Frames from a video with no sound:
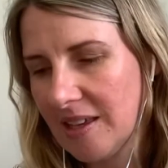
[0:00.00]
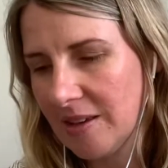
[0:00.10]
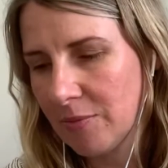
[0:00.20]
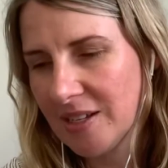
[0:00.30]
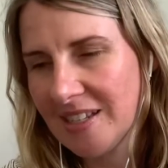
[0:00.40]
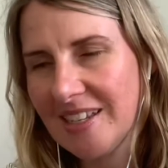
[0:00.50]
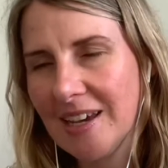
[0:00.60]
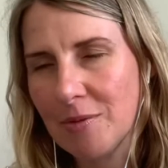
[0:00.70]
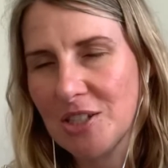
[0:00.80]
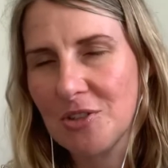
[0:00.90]
We
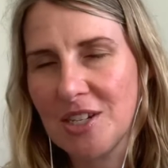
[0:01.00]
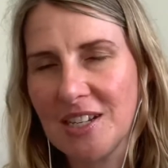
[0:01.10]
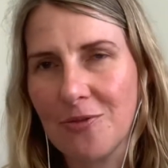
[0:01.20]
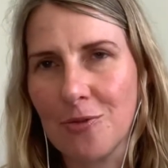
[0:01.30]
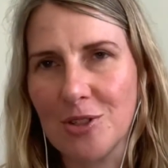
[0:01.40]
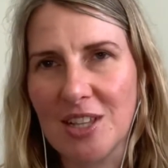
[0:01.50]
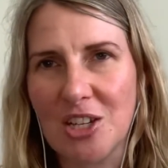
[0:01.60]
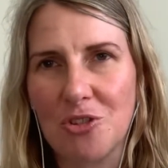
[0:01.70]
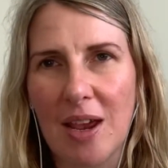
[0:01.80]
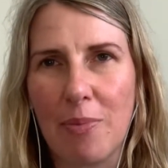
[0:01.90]
do tend to fall into that
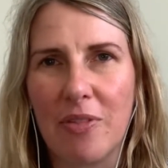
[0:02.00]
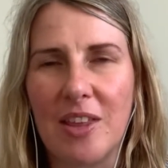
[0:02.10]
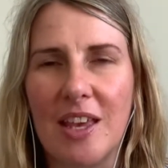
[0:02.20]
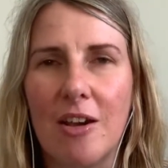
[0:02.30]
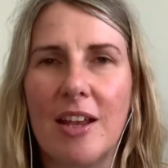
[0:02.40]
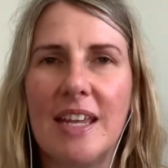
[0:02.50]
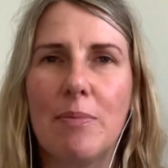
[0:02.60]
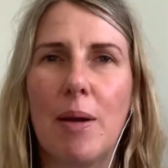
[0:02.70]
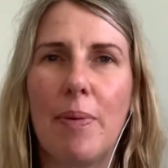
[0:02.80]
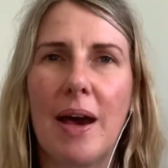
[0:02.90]
trap of thinking, I need
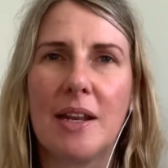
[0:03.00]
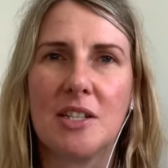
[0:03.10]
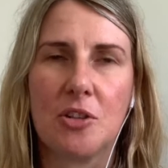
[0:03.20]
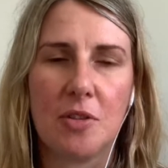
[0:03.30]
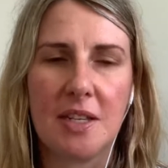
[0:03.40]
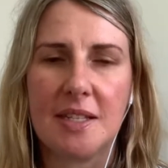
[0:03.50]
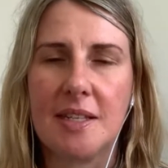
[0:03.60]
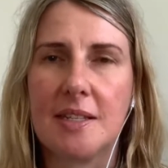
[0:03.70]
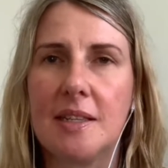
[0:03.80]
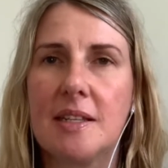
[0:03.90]
my partner to do this,
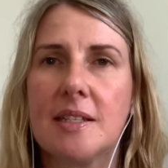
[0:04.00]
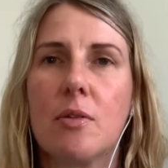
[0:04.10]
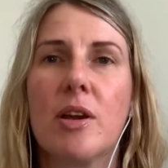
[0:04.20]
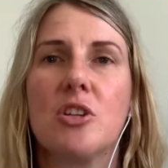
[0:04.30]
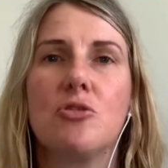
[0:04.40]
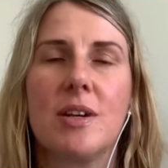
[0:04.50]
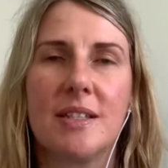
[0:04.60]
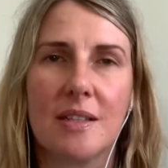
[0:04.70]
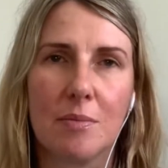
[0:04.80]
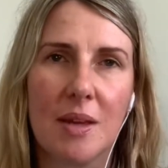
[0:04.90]
this, and this so I can trust
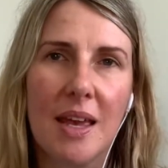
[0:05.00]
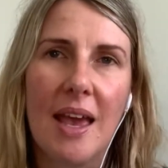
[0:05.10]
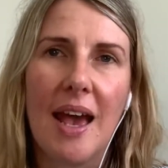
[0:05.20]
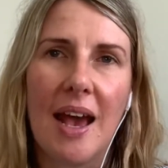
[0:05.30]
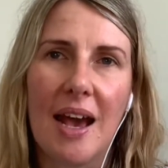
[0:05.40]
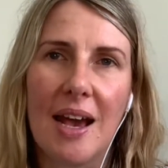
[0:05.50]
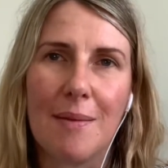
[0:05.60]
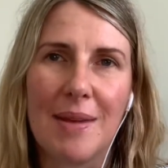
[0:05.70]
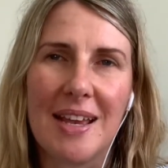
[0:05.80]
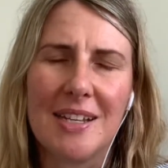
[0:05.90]
them.
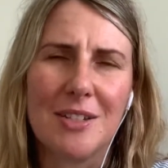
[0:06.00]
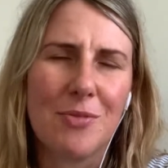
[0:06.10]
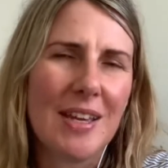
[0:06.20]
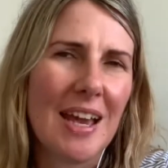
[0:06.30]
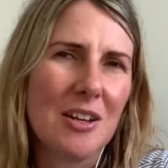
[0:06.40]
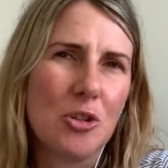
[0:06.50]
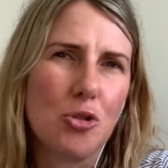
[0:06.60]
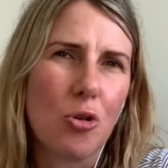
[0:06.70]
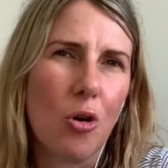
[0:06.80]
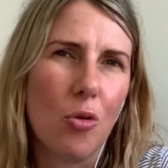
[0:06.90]
And we can't
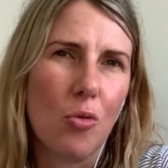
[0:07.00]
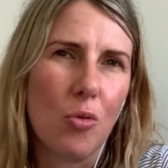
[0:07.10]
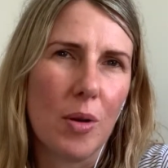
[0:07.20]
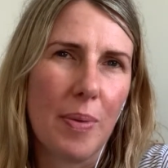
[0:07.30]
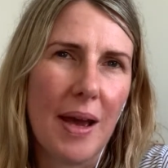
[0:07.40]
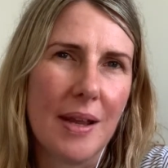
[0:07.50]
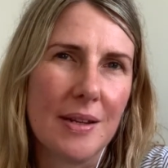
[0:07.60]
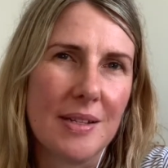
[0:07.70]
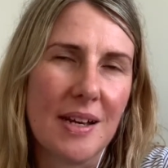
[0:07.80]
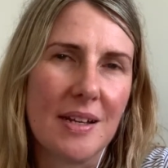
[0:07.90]
control what a partner
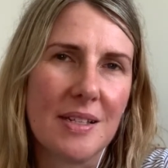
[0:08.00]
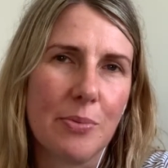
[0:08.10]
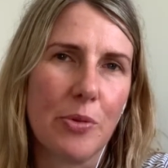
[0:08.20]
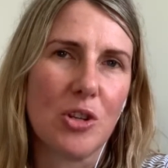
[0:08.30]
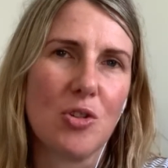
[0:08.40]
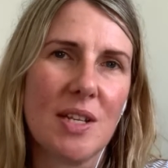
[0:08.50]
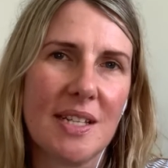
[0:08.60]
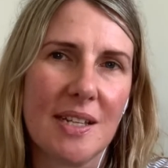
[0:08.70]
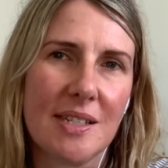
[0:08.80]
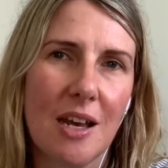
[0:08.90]
does, but we can trust
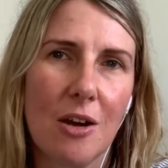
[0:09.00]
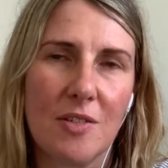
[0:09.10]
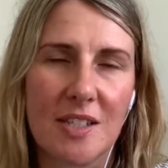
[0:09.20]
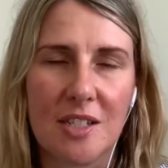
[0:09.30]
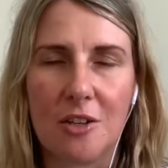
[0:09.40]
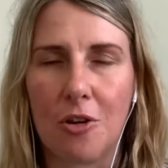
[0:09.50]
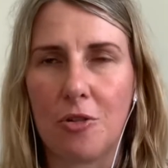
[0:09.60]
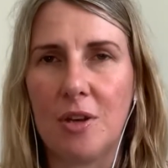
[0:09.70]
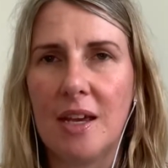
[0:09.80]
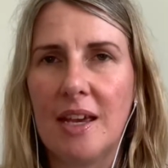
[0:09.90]
ourselves to know,
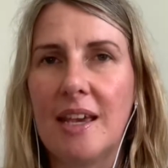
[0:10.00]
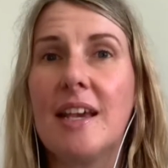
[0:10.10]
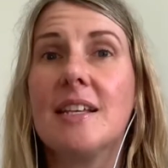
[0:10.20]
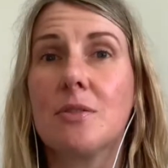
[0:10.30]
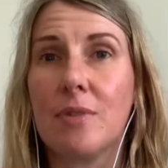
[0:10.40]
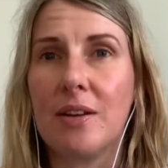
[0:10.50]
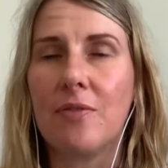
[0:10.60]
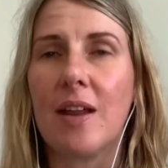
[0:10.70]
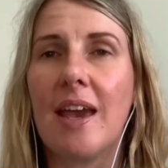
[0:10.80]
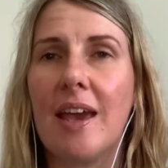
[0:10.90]
here's a red
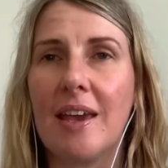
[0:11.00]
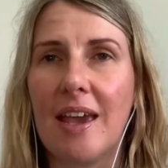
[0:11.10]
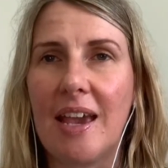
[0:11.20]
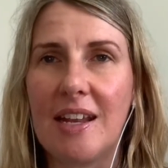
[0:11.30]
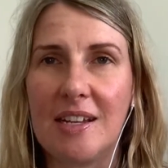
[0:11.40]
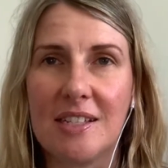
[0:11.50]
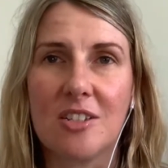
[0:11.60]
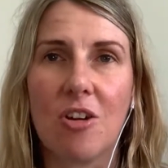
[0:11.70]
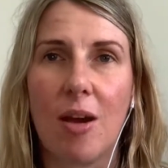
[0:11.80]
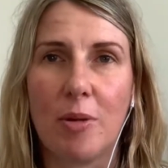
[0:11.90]
flag and it's
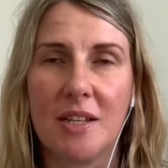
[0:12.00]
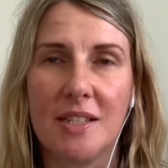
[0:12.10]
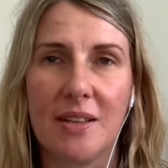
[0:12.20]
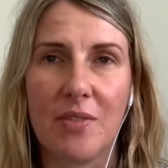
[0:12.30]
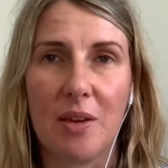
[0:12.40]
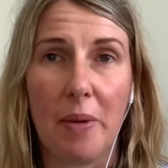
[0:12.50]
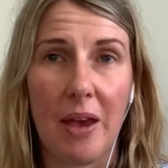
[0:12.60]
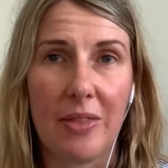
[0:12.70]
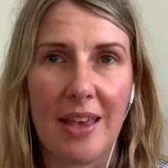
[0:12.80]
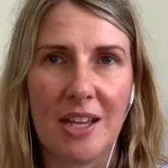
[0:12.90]
time I did something
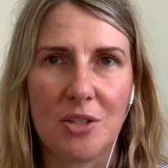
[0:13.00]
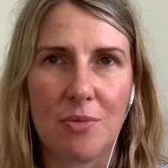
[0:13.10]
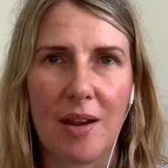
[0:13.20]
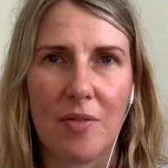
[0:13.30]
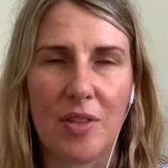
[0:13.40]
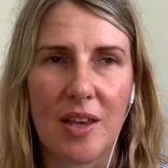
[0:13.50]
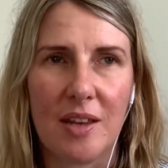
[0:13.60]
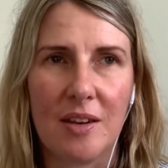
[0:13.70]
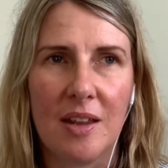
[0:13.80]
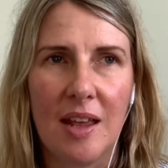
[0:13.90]
about that, rather
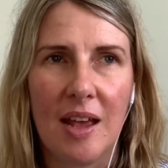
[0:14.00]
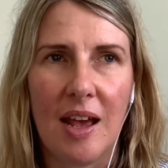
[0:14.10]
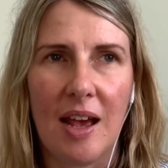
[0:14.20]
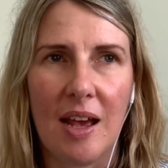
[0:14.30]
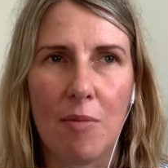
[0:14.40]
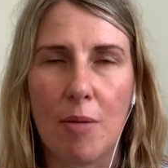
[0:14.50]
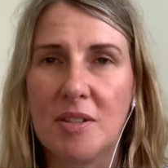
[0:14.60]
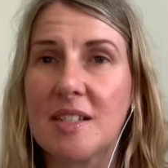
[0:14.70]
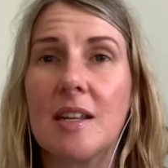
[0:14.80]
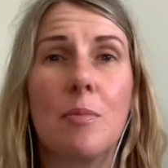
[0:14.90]
than I'm
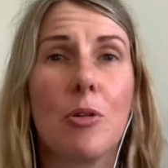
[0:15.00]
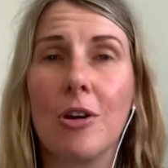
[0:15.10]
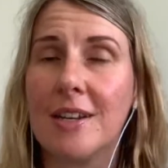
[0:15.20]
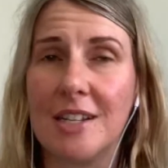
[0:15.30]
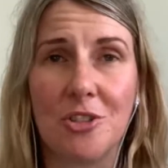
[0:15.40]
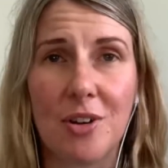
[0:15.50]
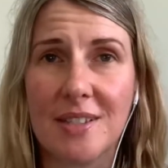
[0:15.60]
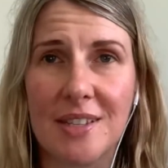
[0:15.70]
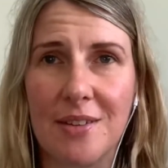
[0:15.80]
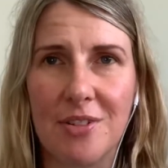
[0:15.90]
just going to blindly
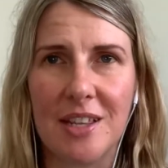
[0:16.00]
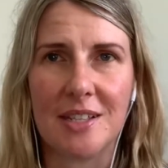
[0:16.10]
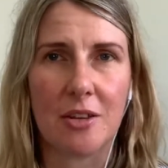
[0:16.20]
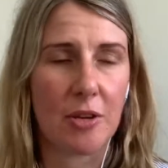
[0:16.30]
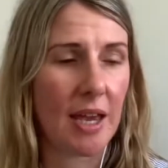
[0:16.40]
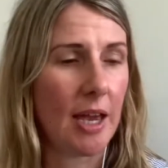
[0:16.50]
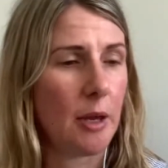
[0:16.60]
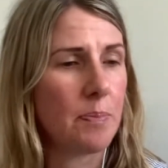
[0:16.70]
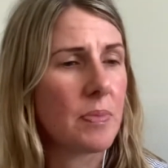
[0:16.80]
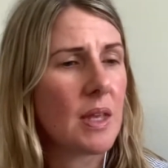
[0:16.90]
trust that everything's
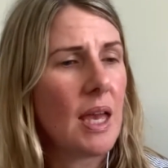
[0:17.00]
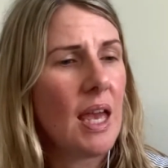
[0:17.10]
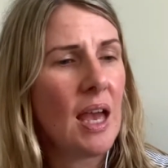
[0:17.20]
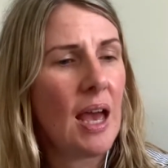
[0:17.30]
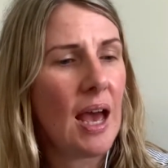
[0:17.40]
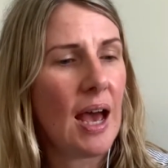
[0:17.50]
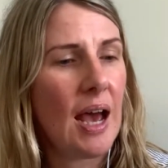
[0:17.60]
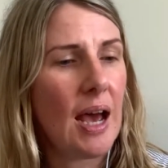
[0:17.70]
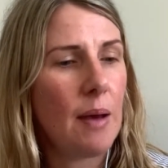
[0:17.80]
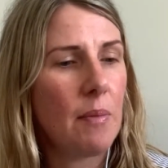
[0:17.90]
okay.
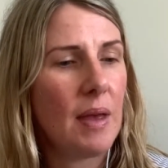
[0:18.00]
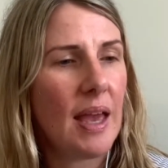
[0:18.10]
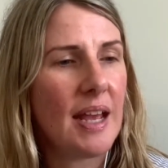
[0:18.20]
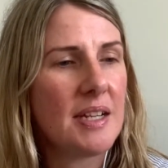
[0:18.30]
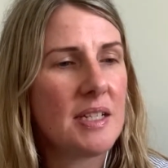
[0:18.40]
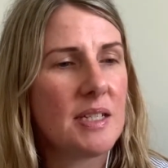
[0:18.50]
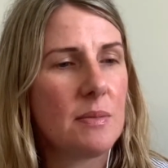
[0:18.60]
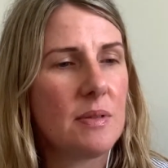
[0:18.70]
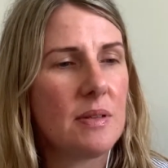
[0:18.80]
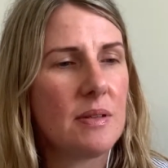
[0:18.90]
And
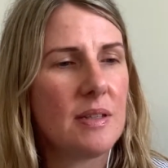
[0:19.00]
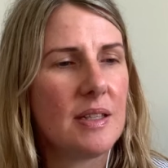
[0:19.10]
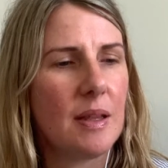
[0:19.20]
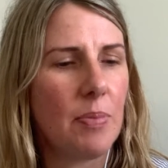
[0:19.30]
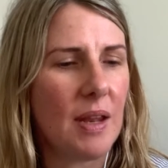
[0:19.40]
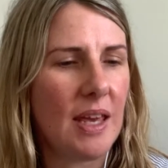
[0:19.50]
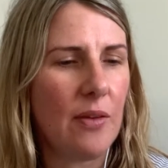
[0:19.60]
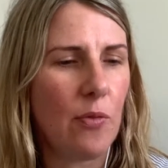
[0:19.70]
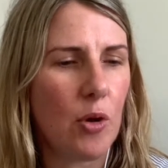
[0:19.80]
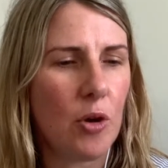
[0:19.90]
the
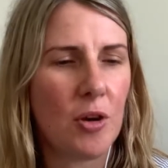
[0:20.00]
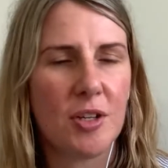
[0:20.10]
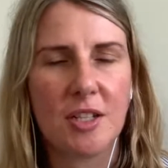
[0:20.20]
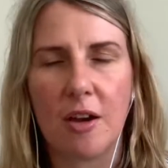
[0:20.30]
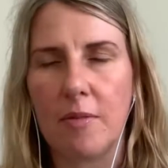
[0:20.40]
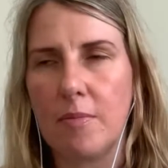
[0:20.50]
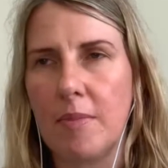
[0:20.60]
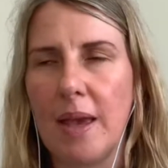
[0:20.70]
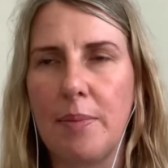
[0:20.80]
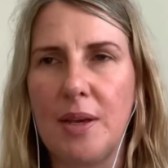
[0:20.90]
believe word
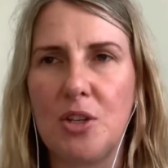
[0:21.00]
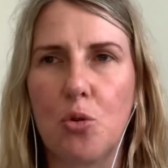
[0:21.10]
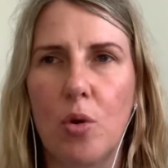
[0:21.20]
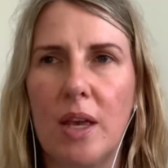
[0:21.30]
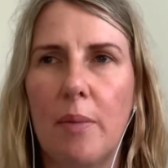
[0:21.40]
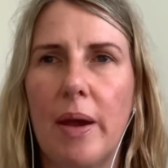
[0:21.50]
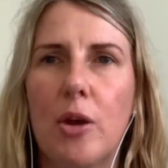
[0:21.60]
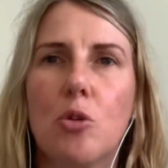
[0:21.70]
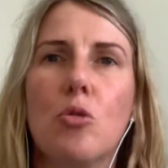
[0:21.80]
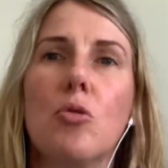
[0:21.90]
may be talking
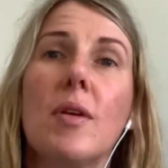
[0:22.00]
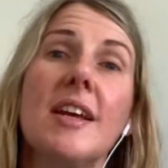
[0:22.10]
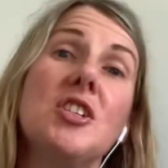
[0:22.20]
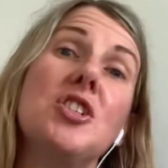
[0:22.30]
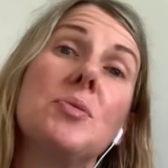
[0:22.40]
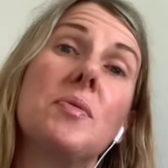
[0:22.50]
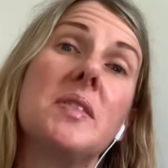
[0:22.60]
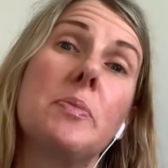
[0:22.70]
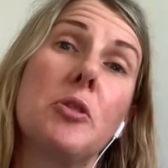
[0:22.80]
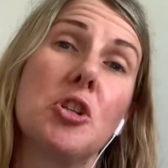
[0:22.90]
about your relationship with
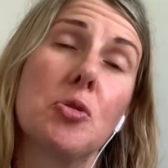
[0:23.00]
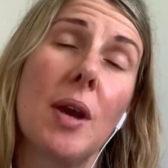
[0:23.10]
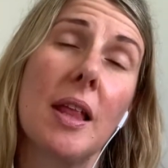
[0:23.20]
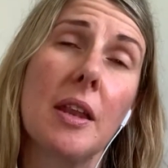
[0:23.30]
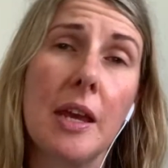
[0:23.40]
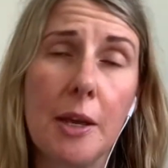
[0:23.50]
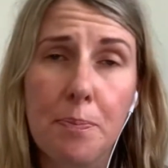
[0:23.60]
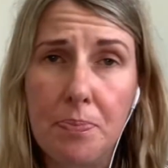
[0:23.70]
spirituality,